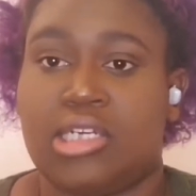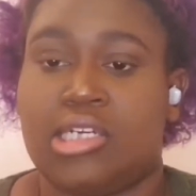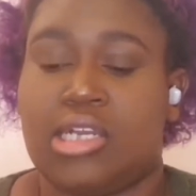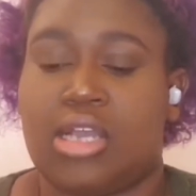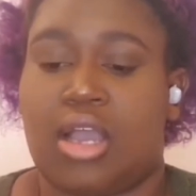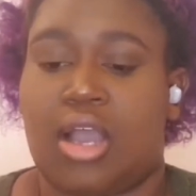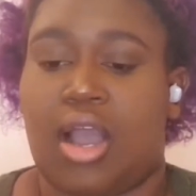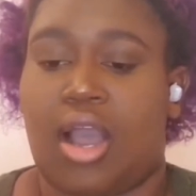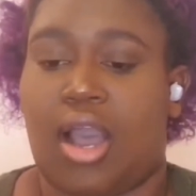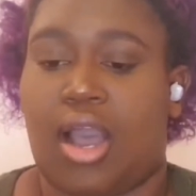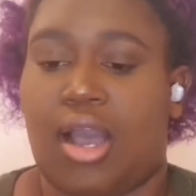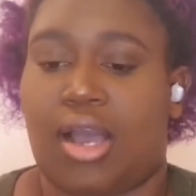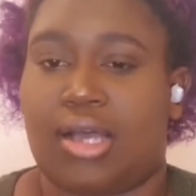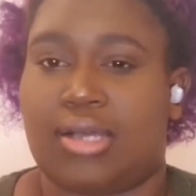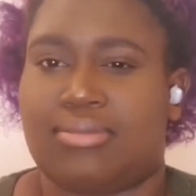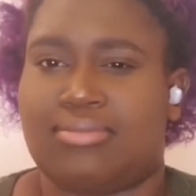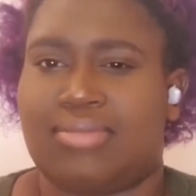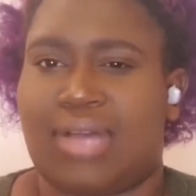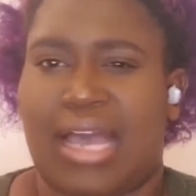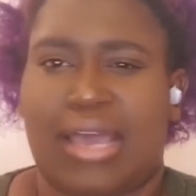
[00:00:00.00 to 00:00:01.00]
I
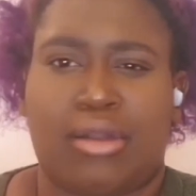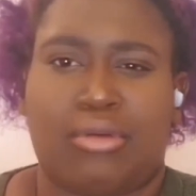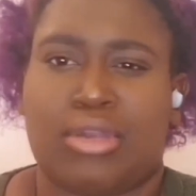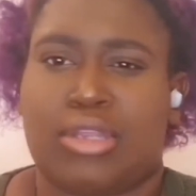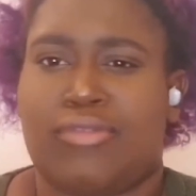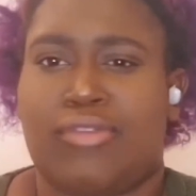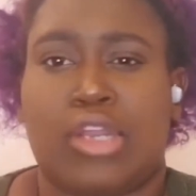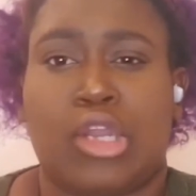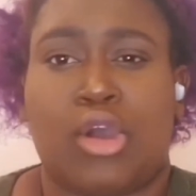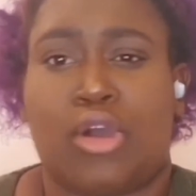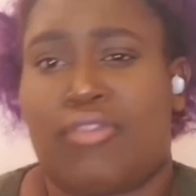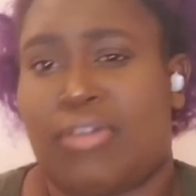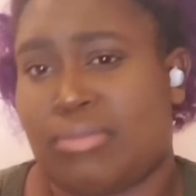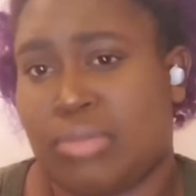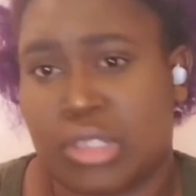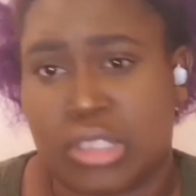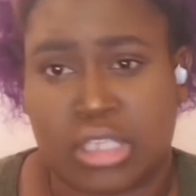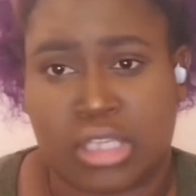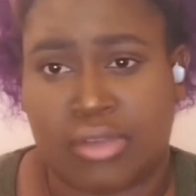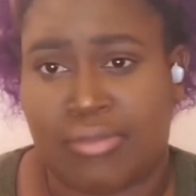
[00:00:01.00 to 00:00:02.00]
don't even know if I'm using the
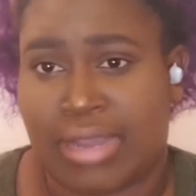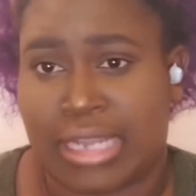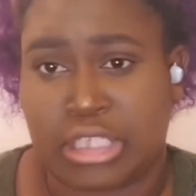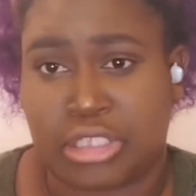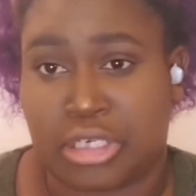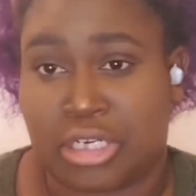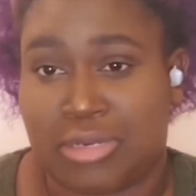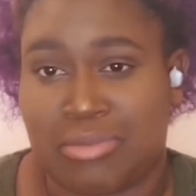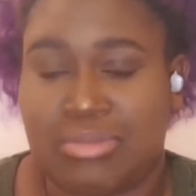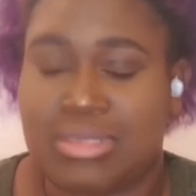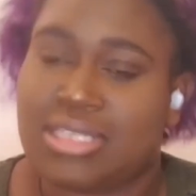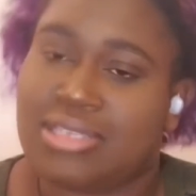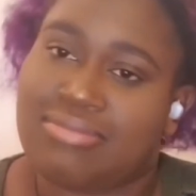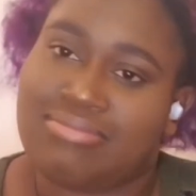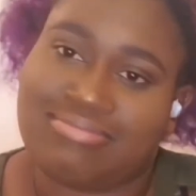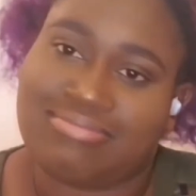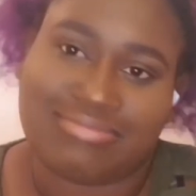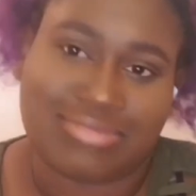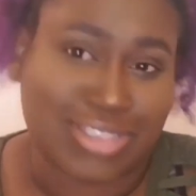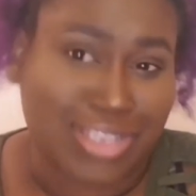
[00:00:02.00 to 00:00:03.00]
right terms.
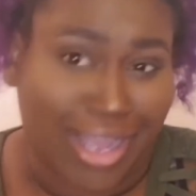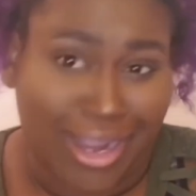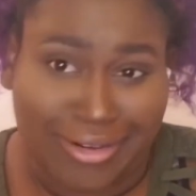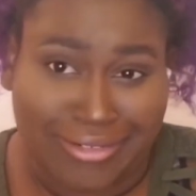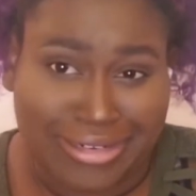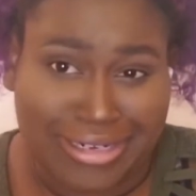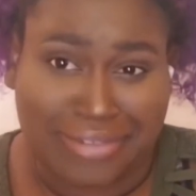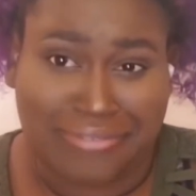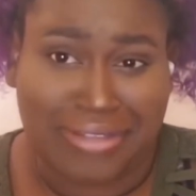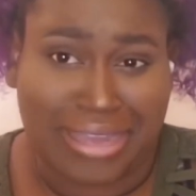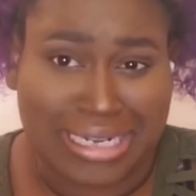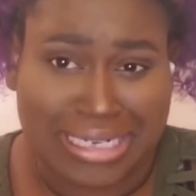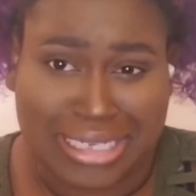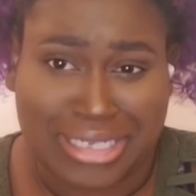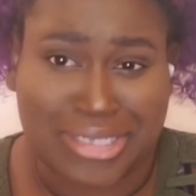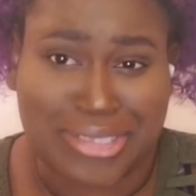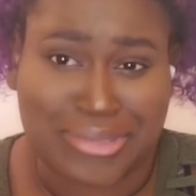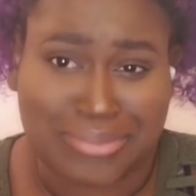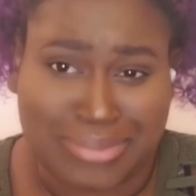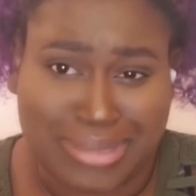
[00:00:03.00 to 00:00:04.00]
Sorry, financial
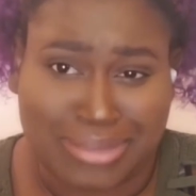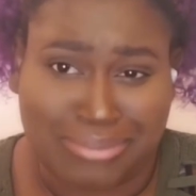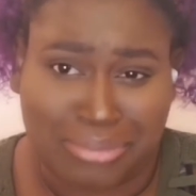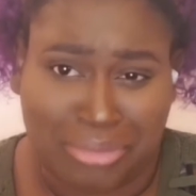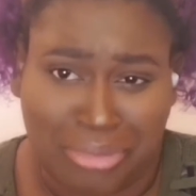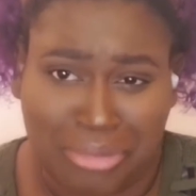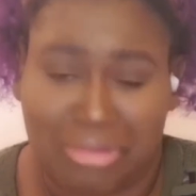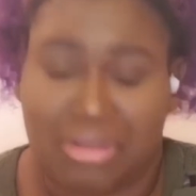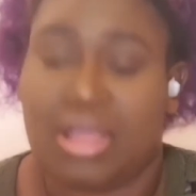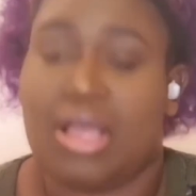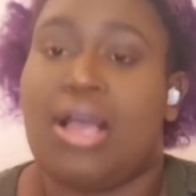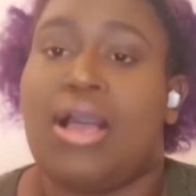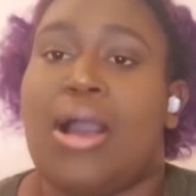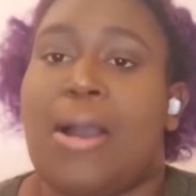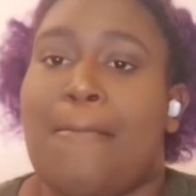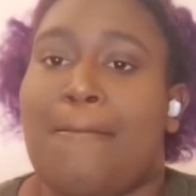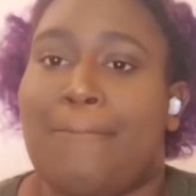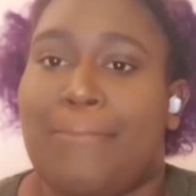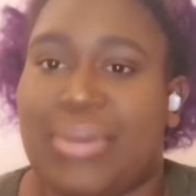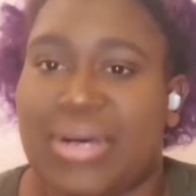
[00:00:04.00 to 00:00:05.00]
people.
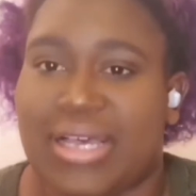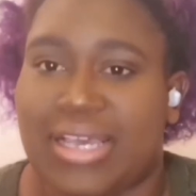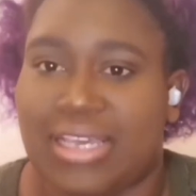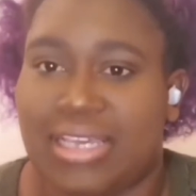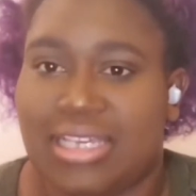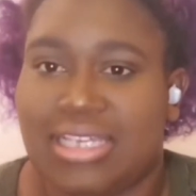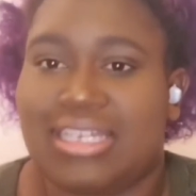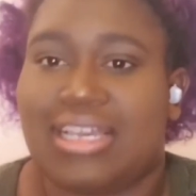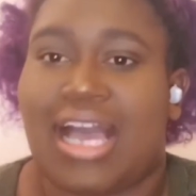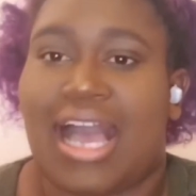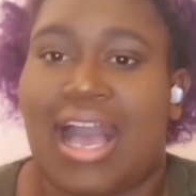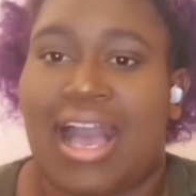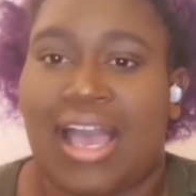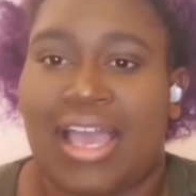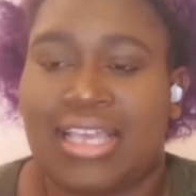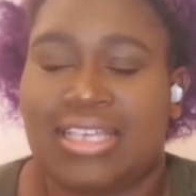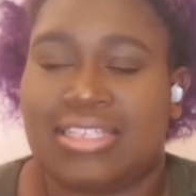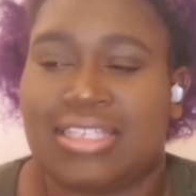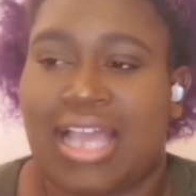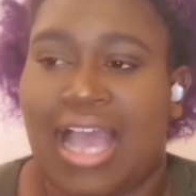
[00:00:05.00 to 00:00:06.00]
But
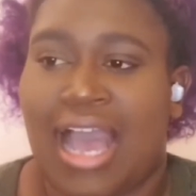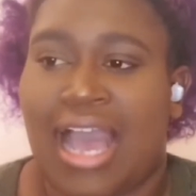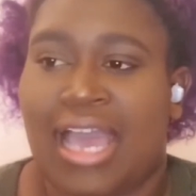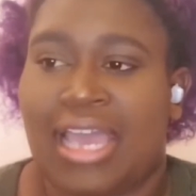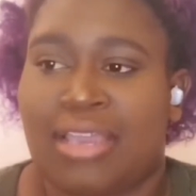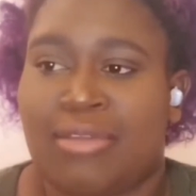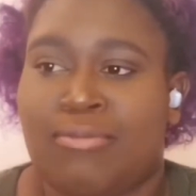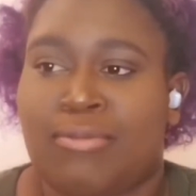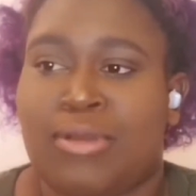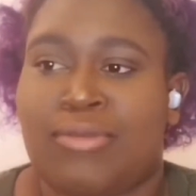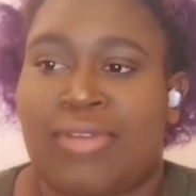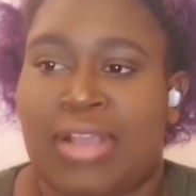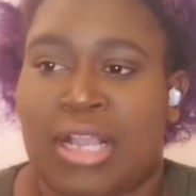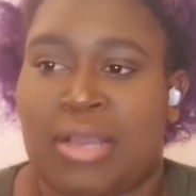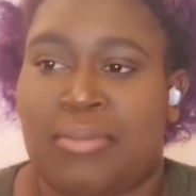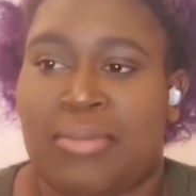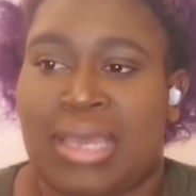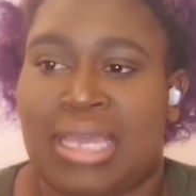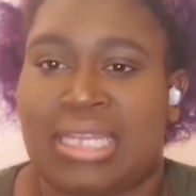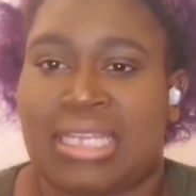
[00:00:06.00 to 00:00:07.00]
I would
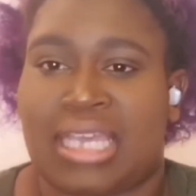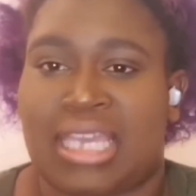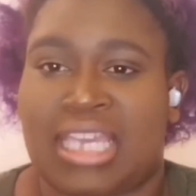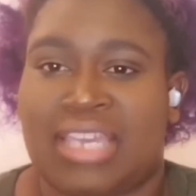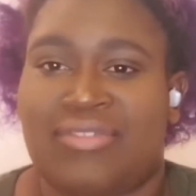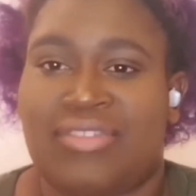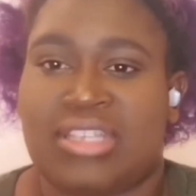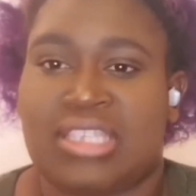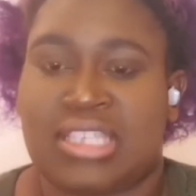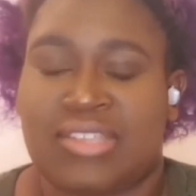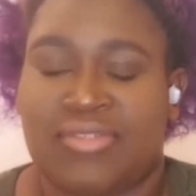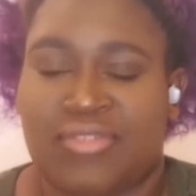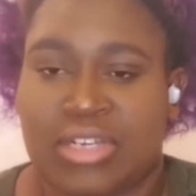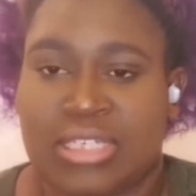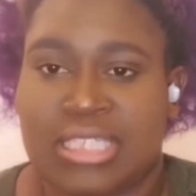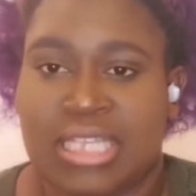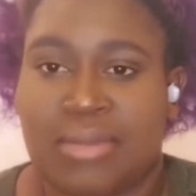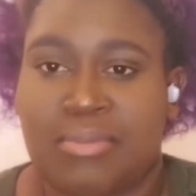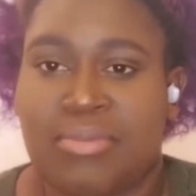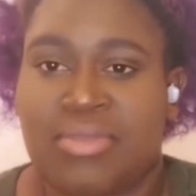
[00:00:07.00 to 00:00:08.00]
recommend, like, if it's for
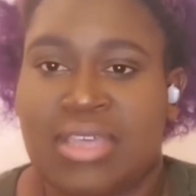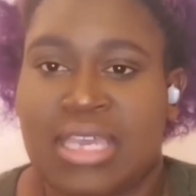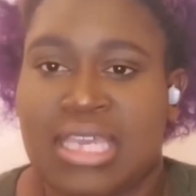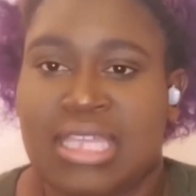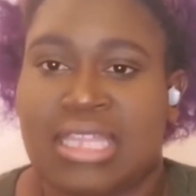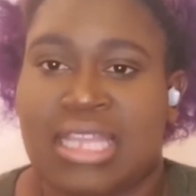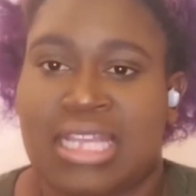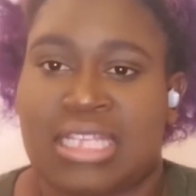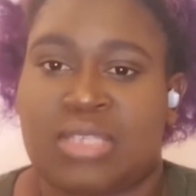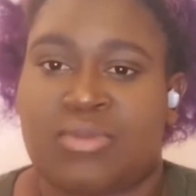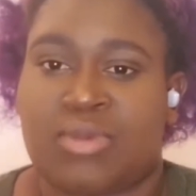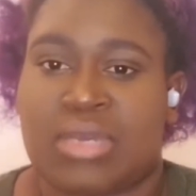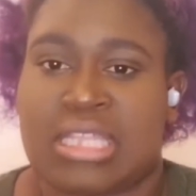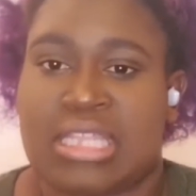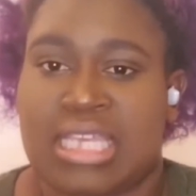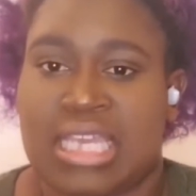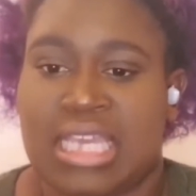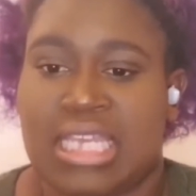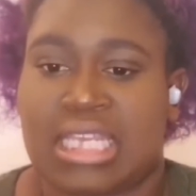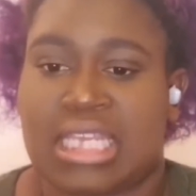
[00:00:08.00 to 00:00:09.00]
something that's
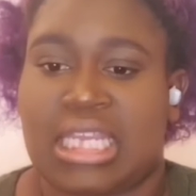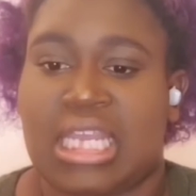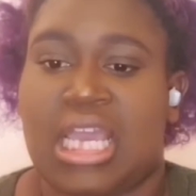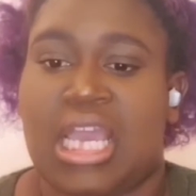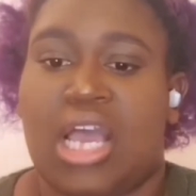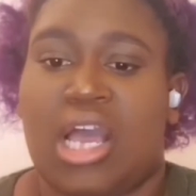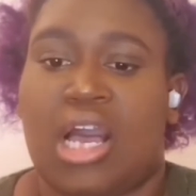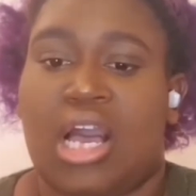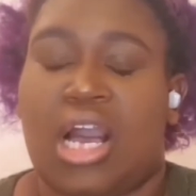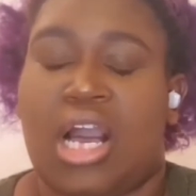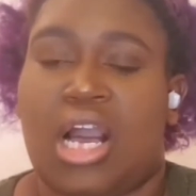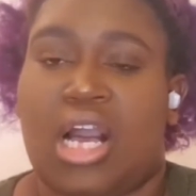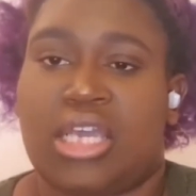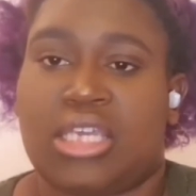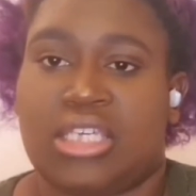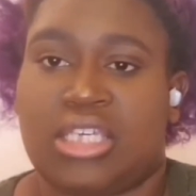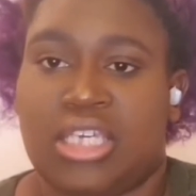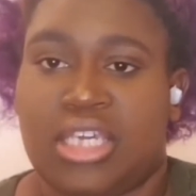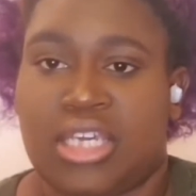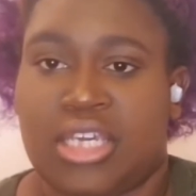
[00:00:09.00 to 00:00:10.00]
within a
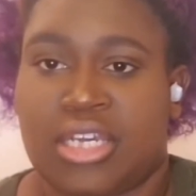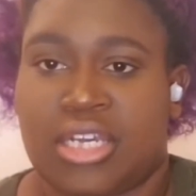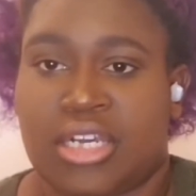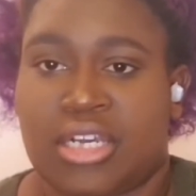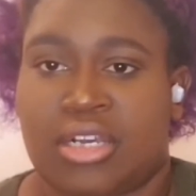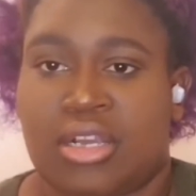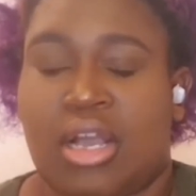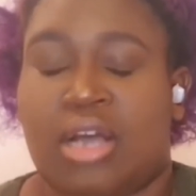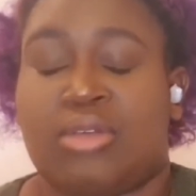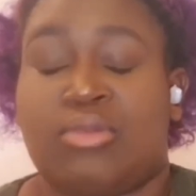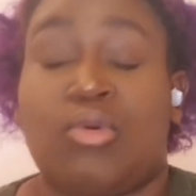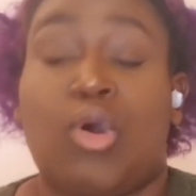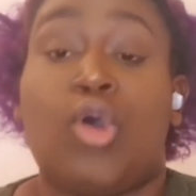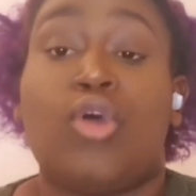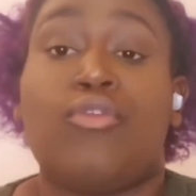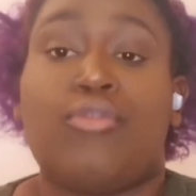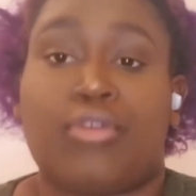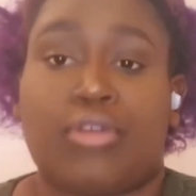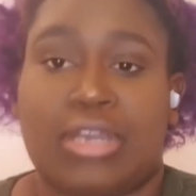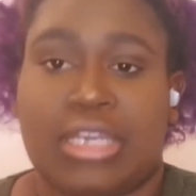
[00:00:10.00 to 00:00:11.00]
year, over a
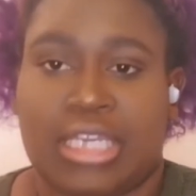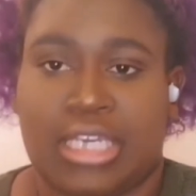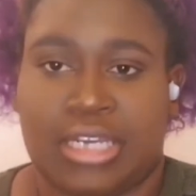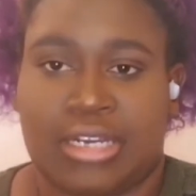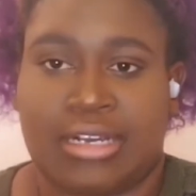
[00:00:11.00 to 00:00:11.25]
year,